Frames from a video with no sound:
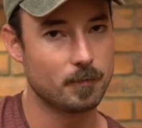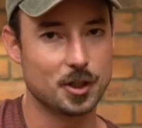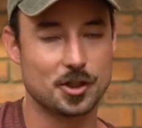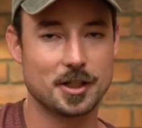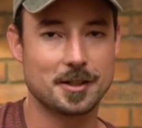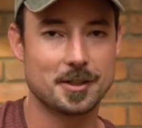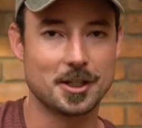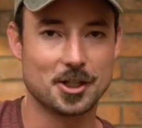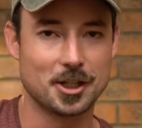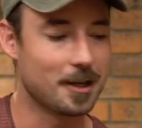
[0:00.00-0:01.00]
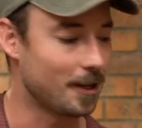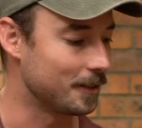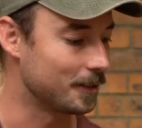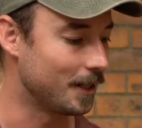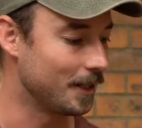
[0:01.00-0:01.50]
G kind
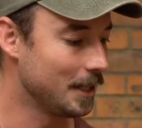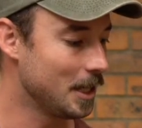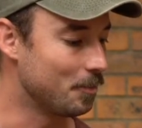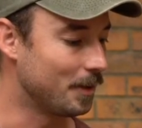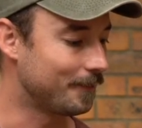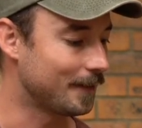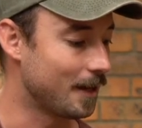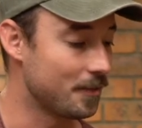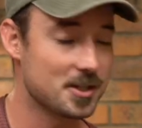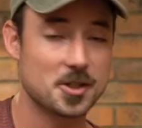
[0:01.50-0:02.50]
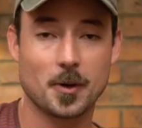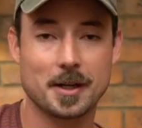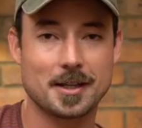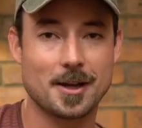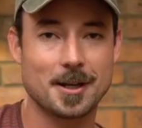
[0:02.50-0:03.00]
of guy. But this is what it
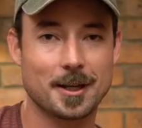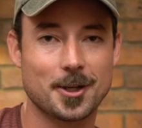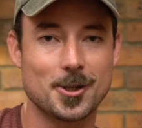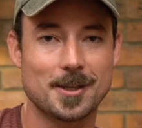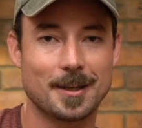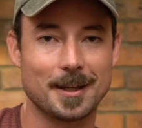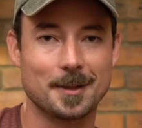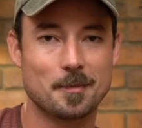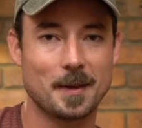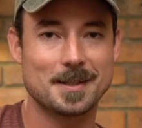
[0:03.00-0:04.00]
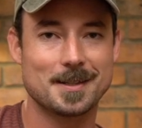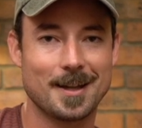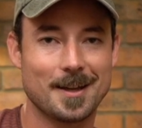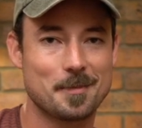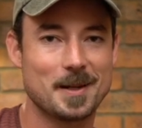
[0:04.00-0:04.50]
sounds like acoustically. Please
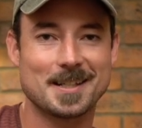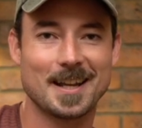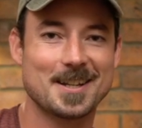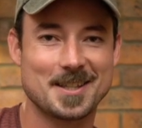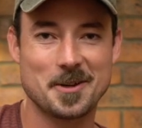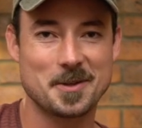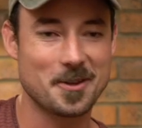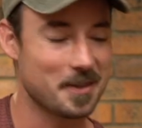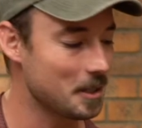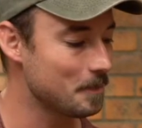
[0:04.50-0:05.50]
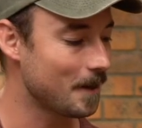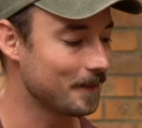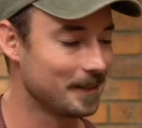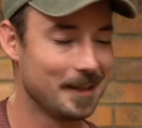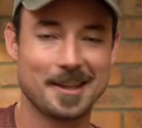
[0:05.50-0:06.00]
let us know what you think about it.